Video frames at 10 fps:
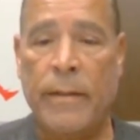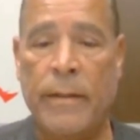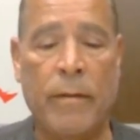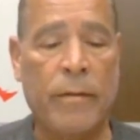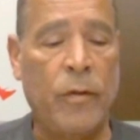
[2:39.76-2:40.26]
You
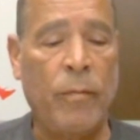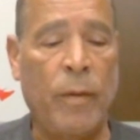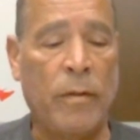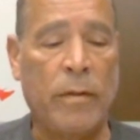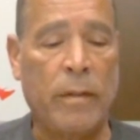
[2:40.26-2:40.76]
know, the two
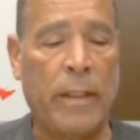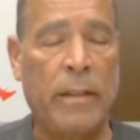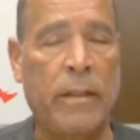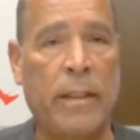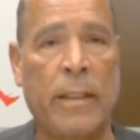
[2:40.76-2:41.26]
most
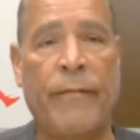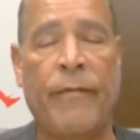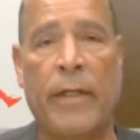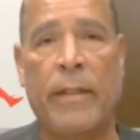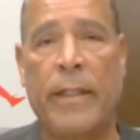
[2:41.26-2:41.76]

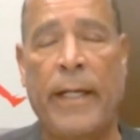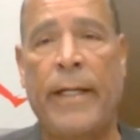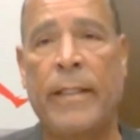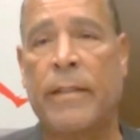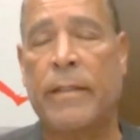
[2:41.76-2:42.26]
insignificant
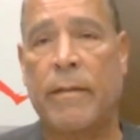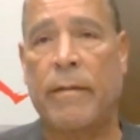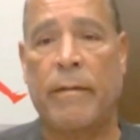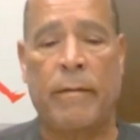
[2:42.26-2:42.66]
days